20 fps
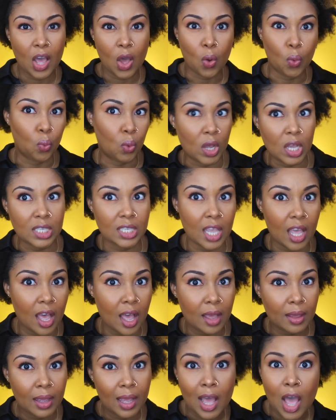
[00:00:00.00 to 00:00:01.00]
What
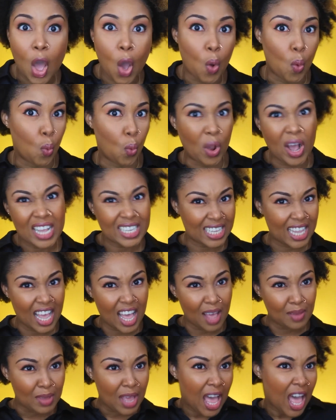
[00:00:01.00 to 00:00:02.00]
up? What
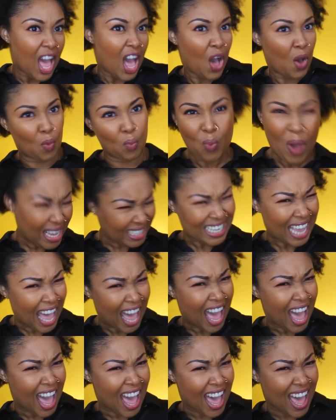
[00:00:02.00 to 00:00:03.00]
up? What
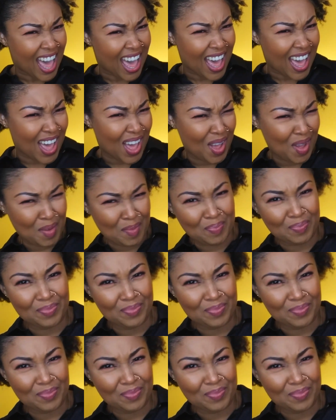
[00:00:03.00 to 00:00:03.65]
up?